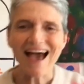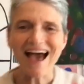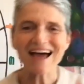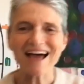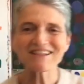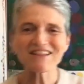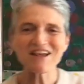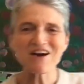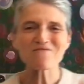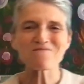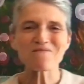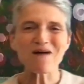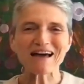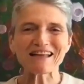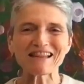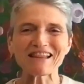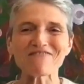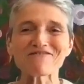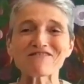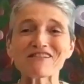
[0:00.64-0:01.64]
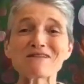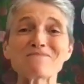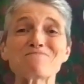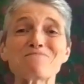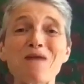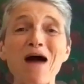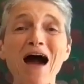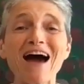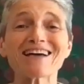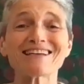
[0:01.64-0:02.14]
Hello, my lovely
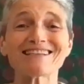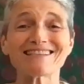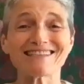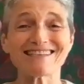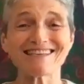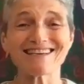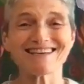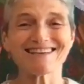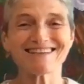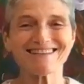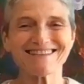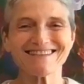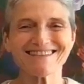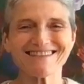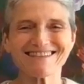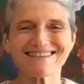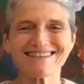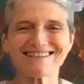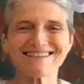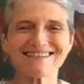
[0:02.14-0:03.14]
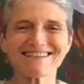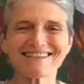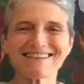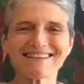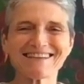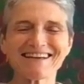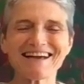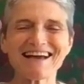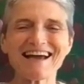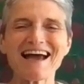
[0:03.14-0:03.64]
Pisceans,
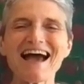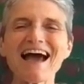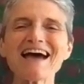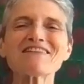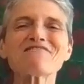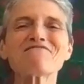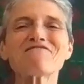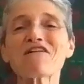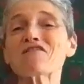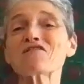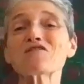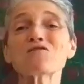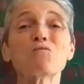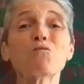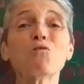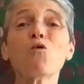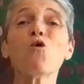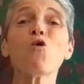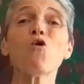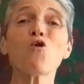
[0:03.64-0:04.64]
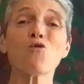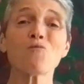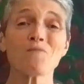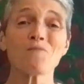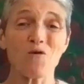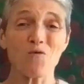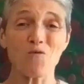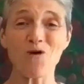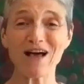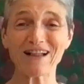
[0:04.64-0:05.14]
and a very
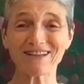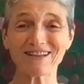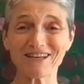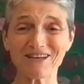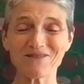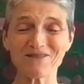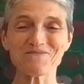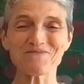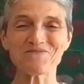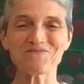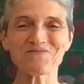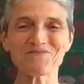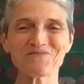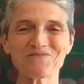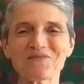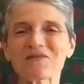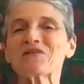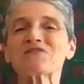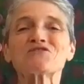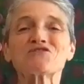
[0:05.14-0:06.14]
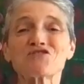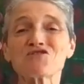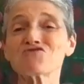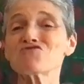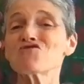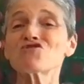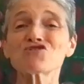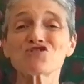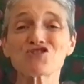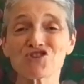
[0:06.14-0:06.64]
warm welcome to
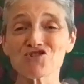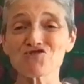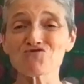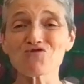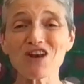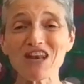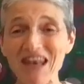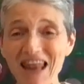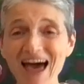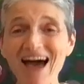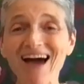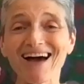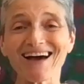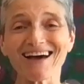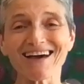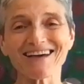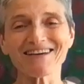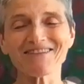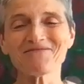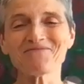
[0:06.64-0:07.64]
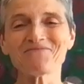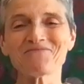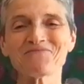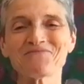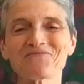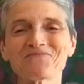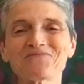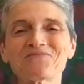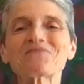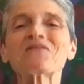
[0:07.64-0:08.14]
your July
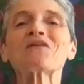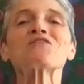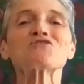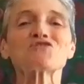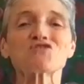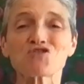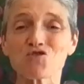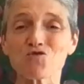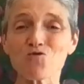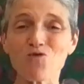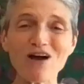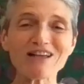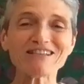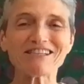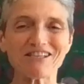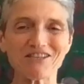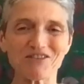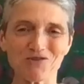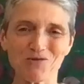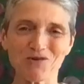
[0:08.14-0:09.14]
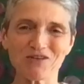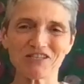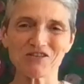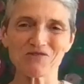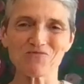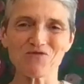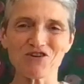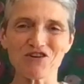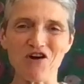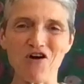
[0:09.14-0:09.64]

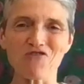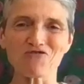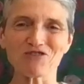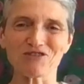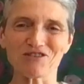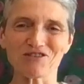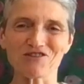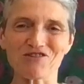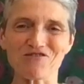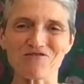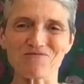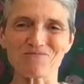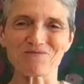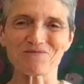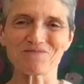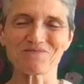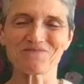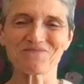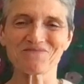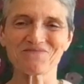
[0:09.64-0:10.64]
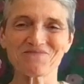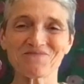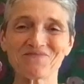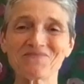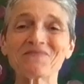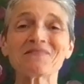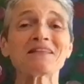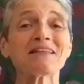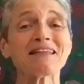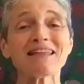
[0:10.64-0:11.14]
2021 horoscope.
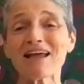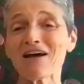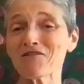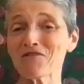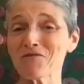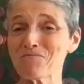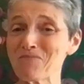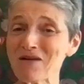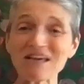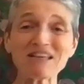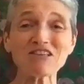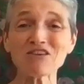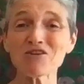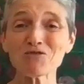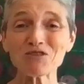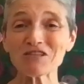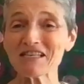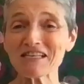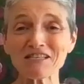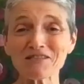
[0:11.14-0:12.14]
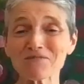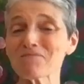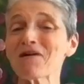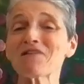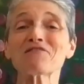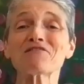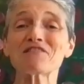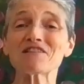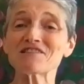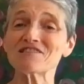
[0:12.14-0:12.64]
Now, the big news this
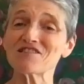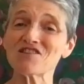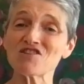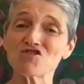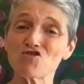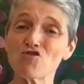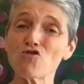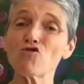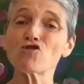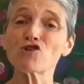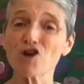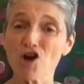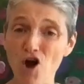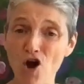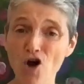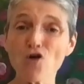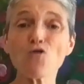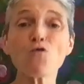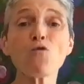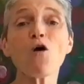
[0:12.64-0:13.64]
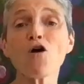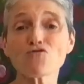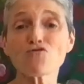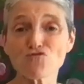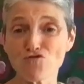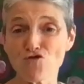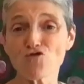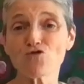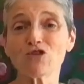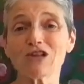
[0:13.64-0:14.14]
month is that your
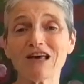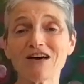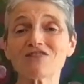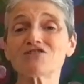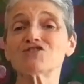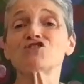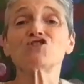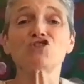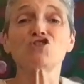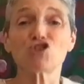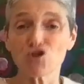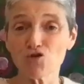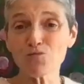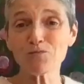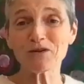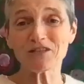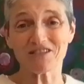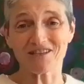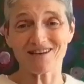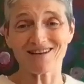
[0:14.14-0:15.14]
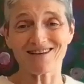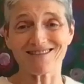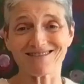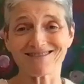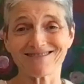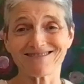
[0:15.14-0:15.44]
co-ruler, Jupiter,